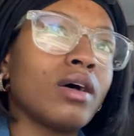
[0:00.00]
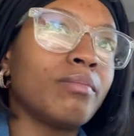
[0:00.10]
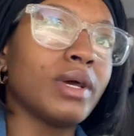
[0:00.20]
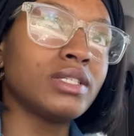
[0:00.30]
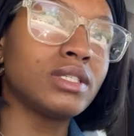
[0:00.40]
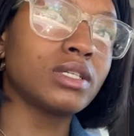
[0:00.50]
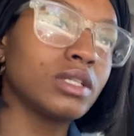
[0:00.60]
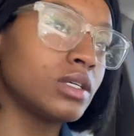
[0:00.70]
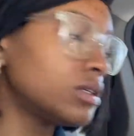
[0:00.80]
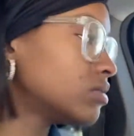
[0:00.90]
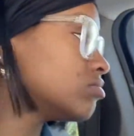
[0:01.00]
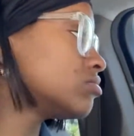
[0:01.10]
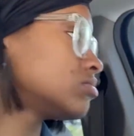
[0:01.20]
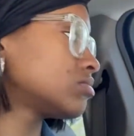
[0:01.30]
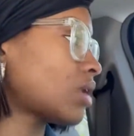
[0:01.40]
basically
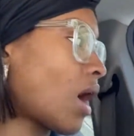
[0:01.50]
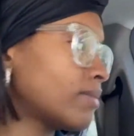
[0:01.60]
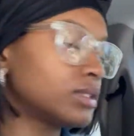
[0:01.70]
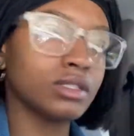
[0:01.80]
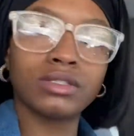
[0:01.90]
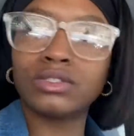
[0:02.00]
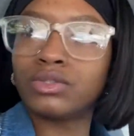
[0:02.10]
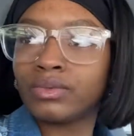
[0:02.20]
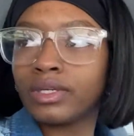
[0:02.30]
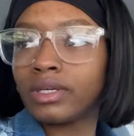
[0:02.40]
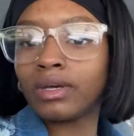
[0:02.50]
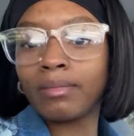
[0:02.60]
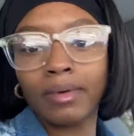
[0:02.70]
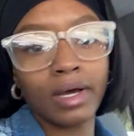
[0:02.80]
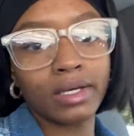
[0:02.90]
i'm just
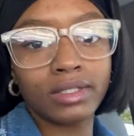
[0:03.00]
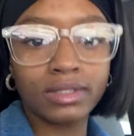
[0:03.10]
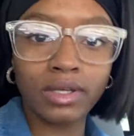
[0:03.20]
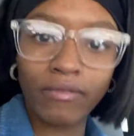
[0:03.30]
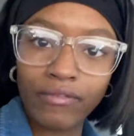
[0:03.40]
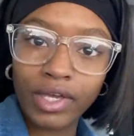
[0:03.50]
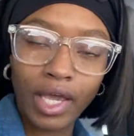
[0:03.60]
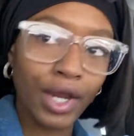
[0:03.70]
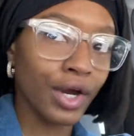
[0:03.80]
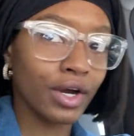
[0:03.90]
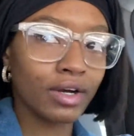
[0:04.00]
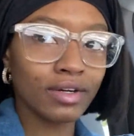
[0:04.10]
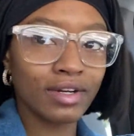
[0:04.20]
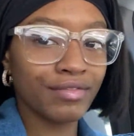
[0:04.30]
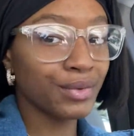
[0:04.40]
doing my
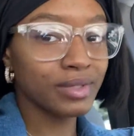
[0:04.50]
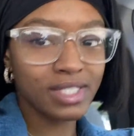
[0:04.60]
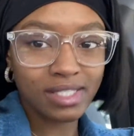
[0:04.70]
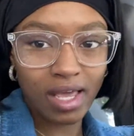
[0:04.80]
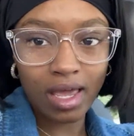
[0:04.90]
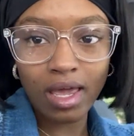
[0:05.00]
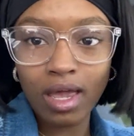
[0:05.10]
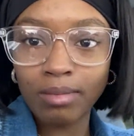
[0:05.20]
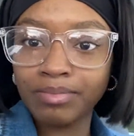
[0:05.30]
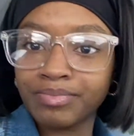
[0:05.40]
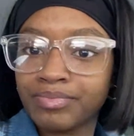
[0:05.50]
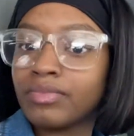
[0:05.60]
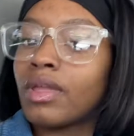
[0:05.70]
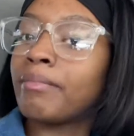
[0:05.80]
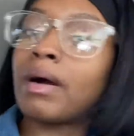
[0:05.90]
self-care if you would say
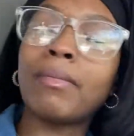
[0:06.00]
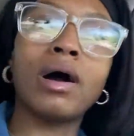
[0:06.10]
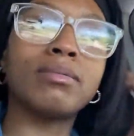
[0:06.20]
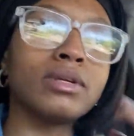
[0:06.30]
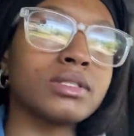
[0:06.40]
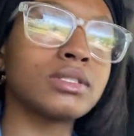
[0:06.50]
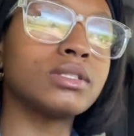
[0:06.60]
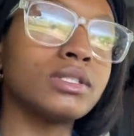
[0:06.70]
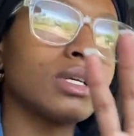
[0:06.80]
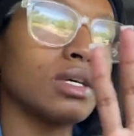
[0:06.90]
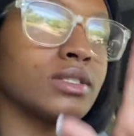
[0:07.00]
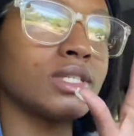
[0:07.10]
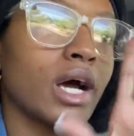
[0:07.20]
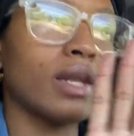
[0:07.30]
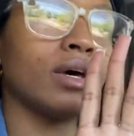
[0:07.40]
my bob looks
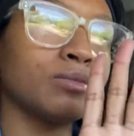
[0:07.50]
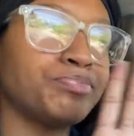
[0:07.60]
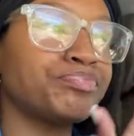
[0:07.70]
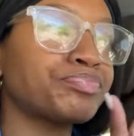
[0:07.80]
disgusting i know